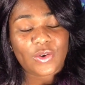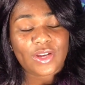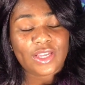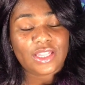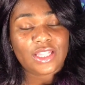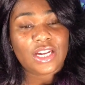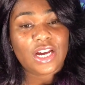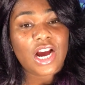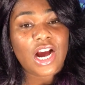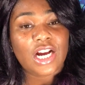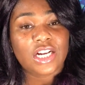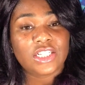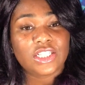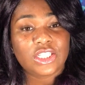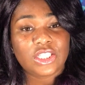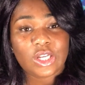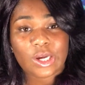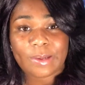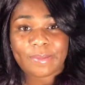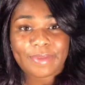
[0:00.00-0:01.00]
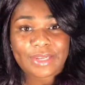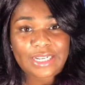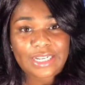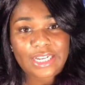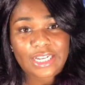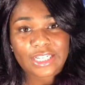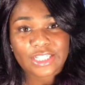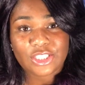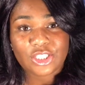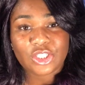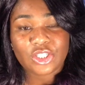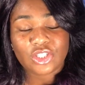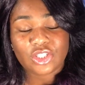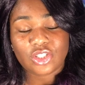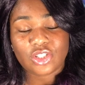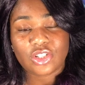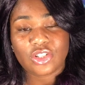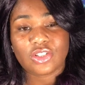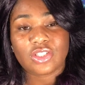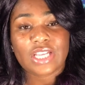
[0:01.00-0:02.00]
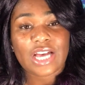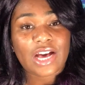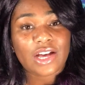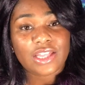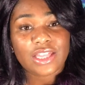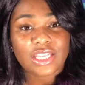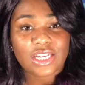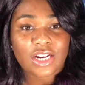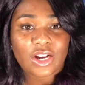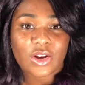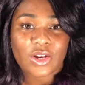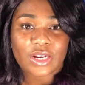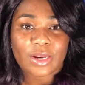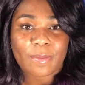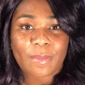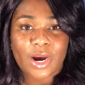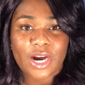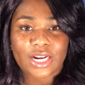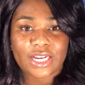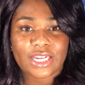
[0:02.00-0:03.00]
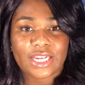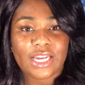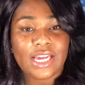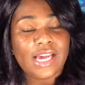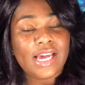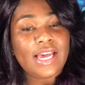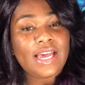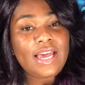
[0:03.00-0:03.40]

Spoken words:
And there are so many edge controls out there on the market.